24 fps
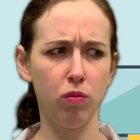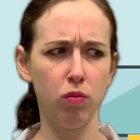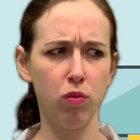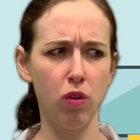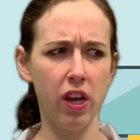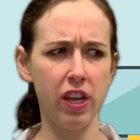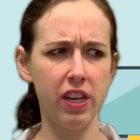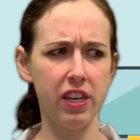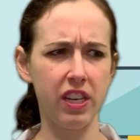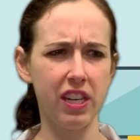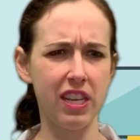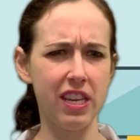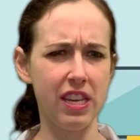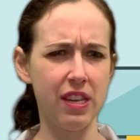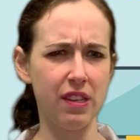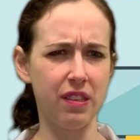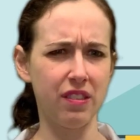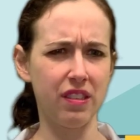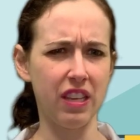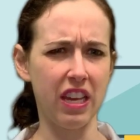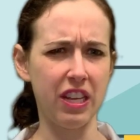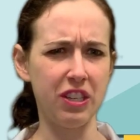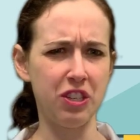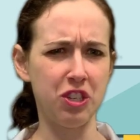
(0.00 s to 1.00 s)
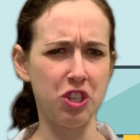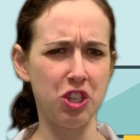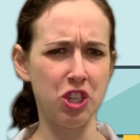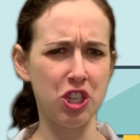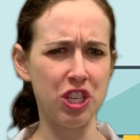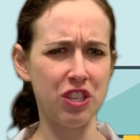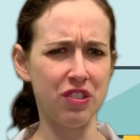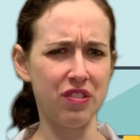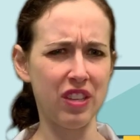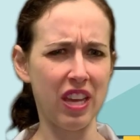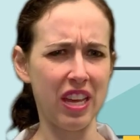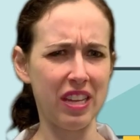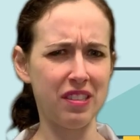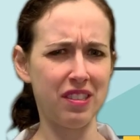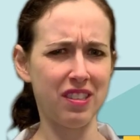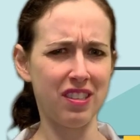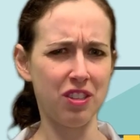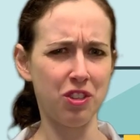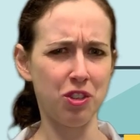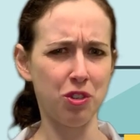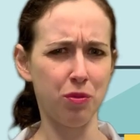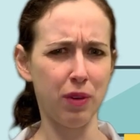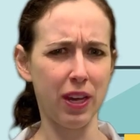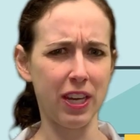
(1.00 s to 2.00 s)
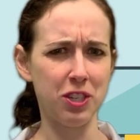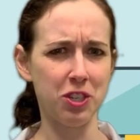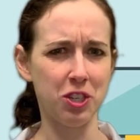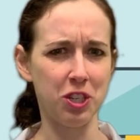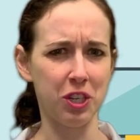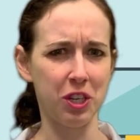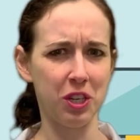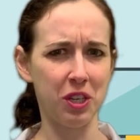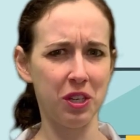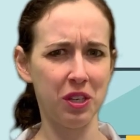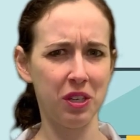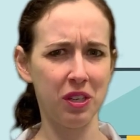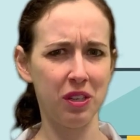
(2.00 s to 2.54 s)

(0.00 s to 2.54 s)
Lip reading: What he said, she said situation?